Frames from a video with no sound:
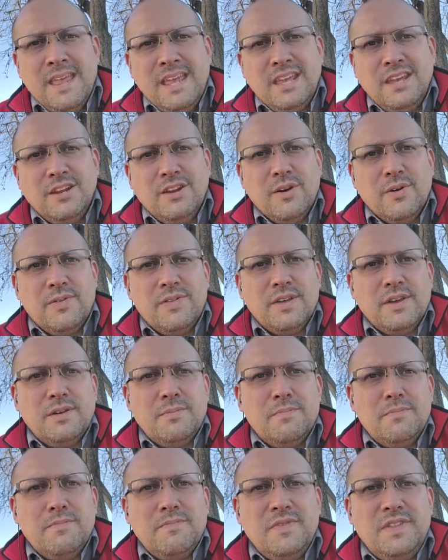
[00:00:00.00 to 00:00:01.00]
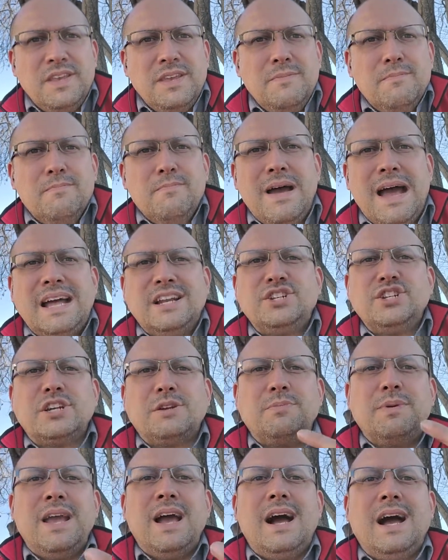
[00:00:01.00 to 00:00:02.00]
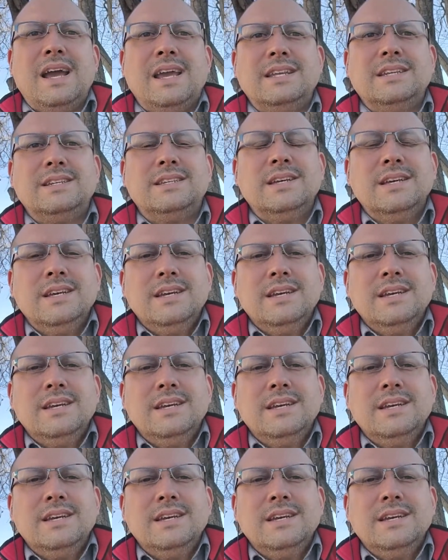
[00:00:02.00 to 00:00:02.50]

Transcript: the magic behind